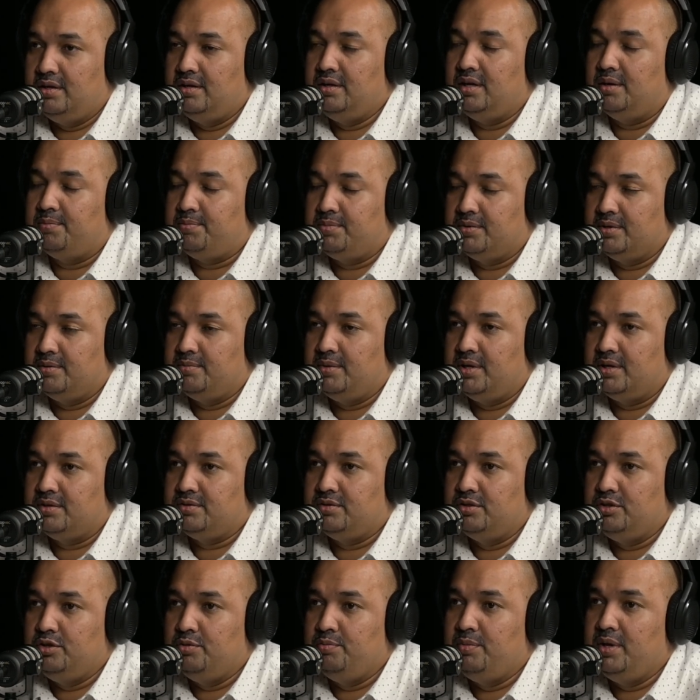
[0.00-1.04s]
Up to the mark.
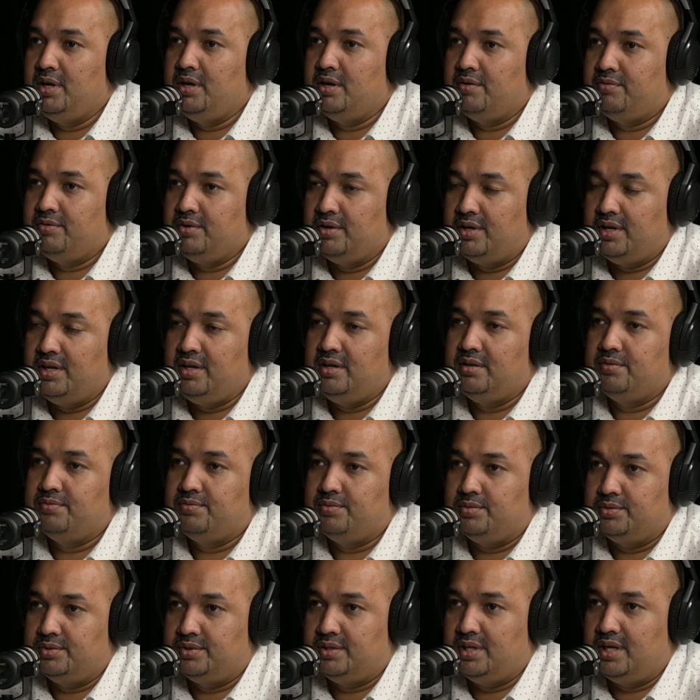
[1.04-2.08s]
So you may have to
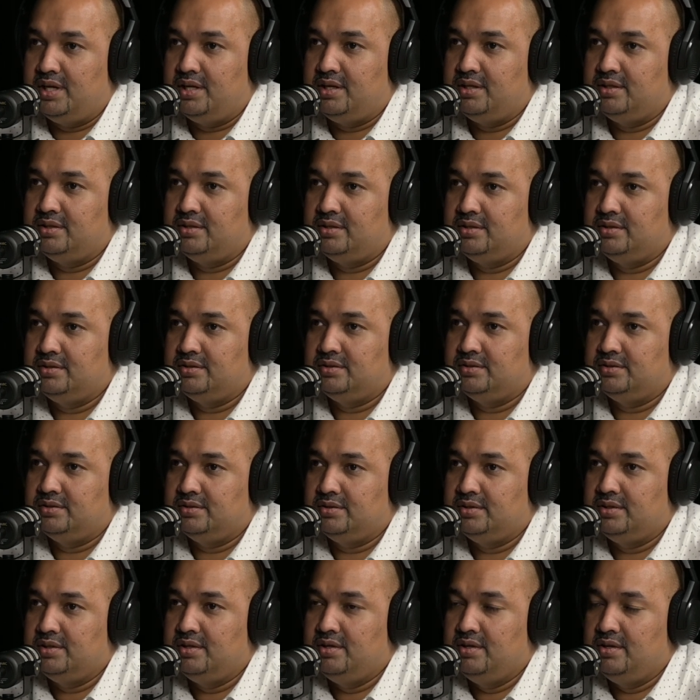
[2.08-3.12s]
reinforce that.
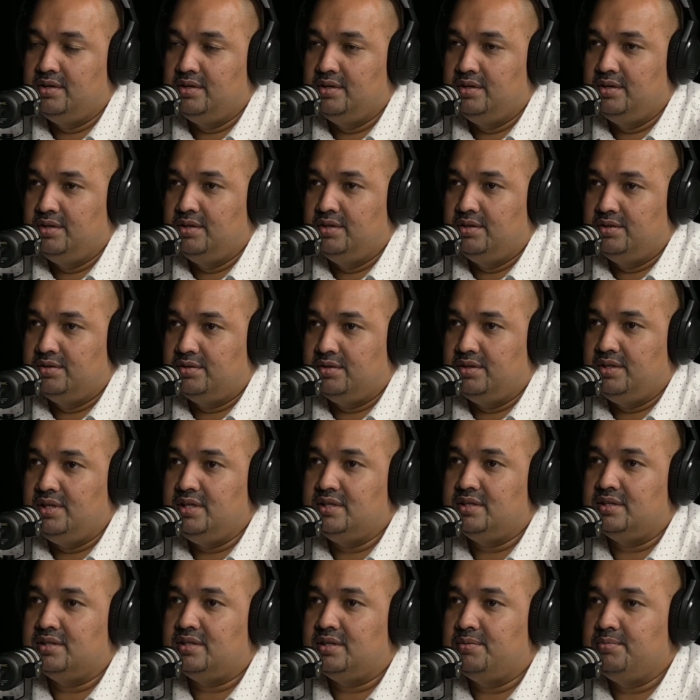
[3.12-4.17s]
So these
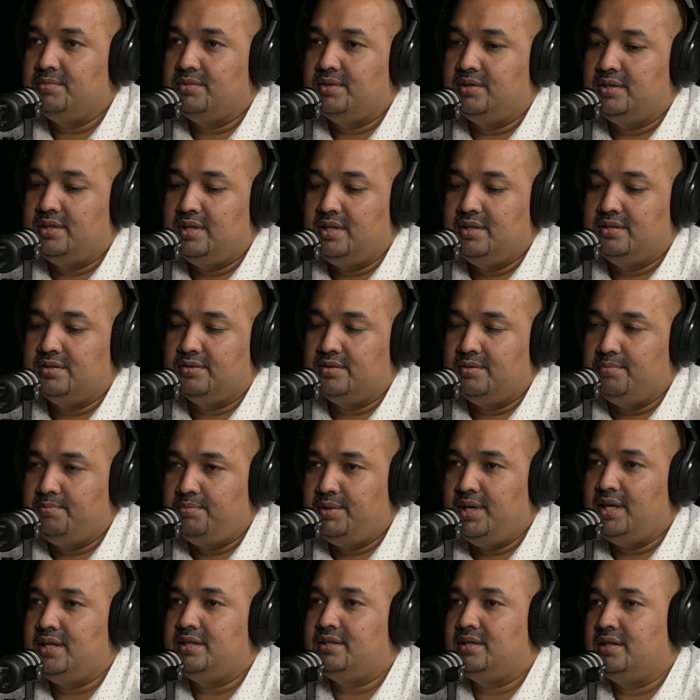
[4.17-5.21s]
are some things of the
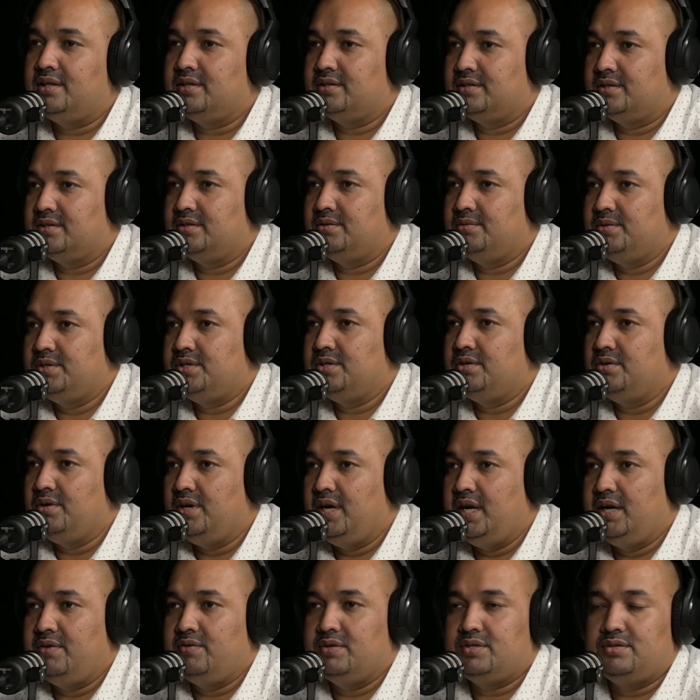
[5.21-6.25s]
basics which you
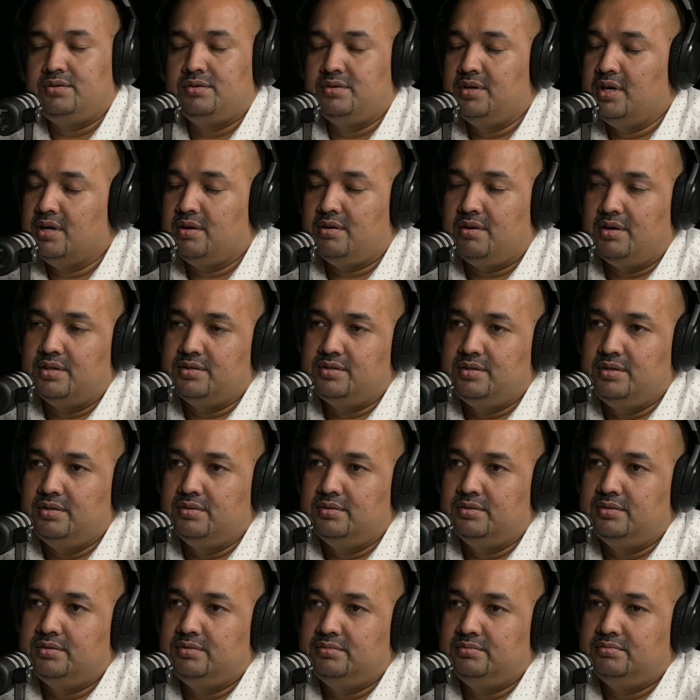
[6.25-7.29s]
need, which do not cost
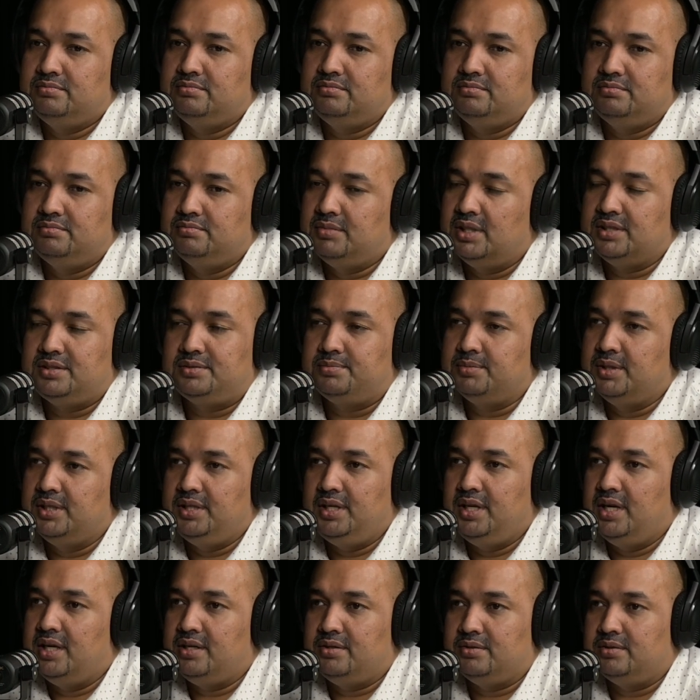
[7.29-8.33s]
you much
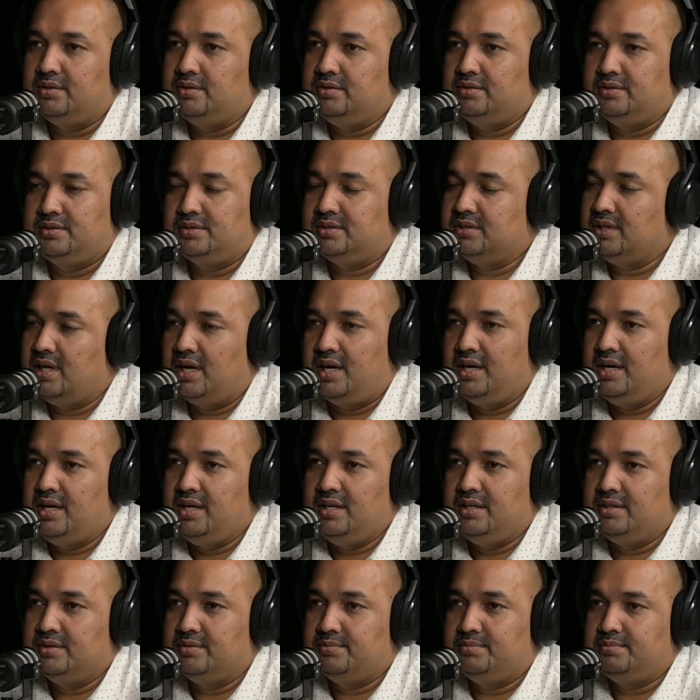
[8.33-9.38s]
money at all. It's
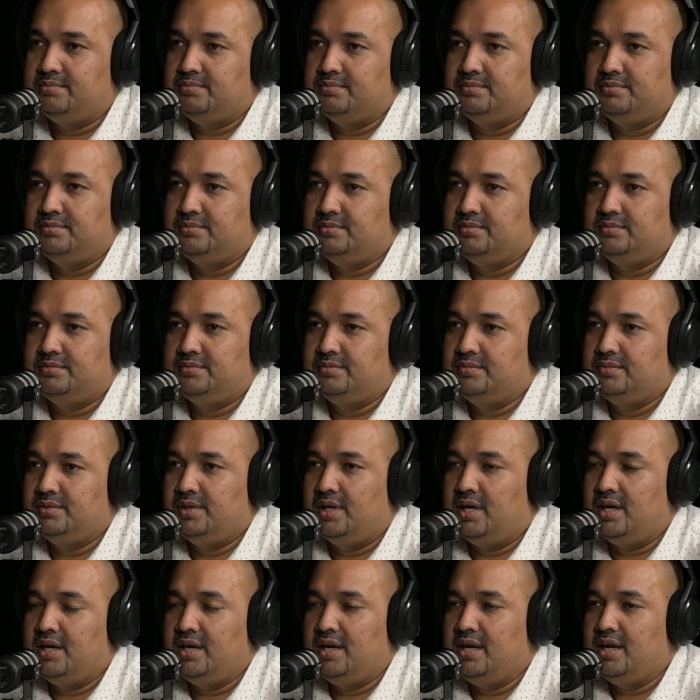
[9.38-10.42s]

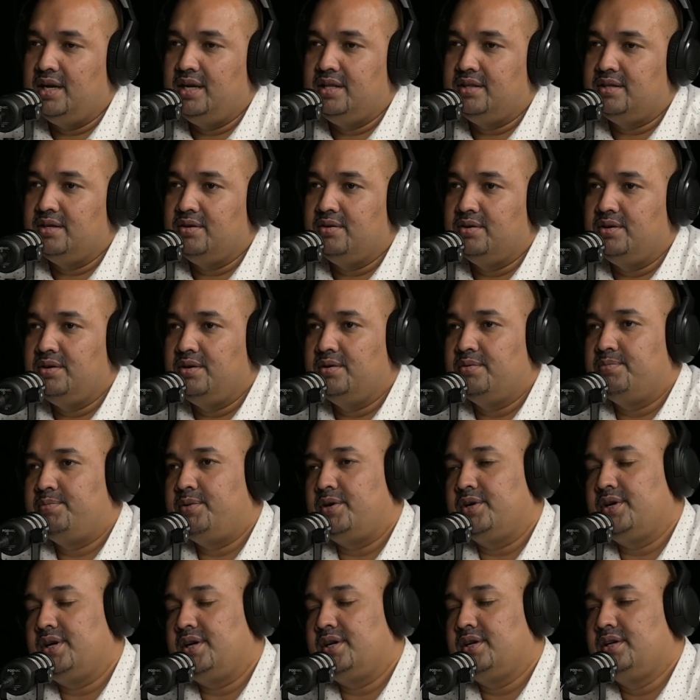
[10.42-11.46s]
hardly anything on your
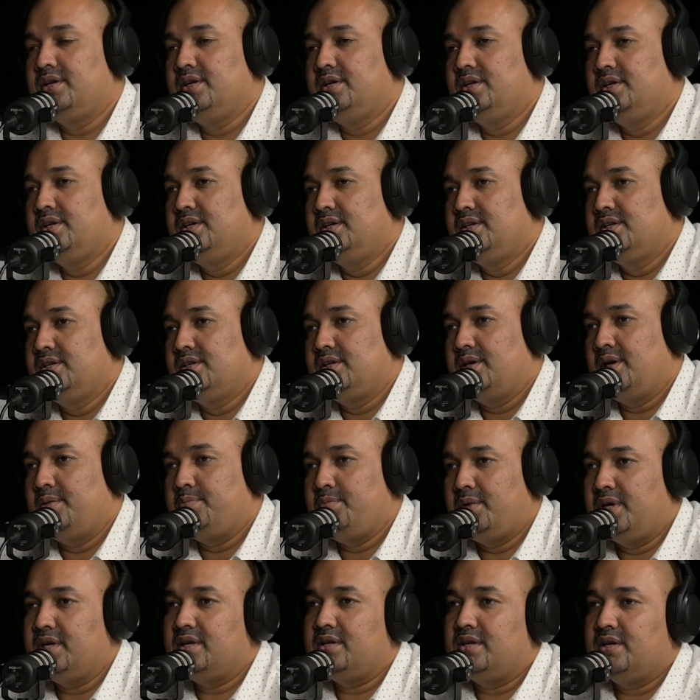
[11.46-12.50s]
pocket,
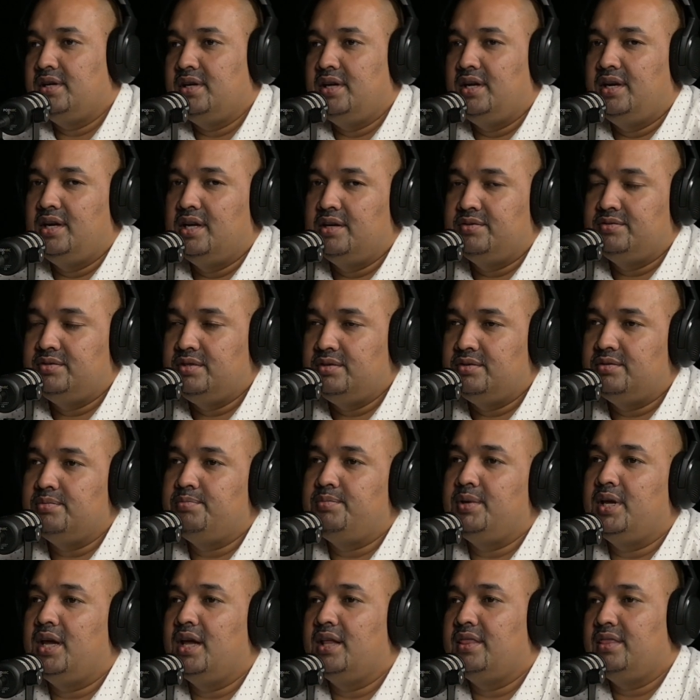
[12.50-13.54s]
but allows you to
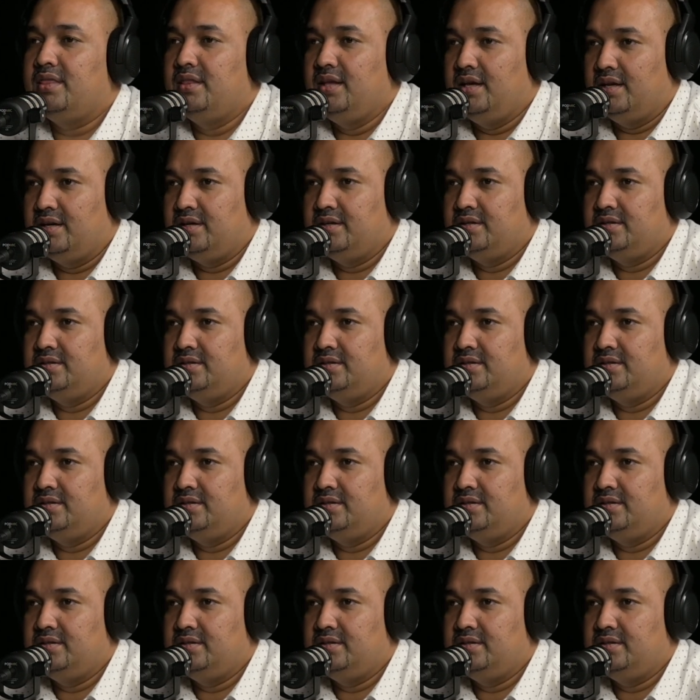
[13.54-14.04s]
get there.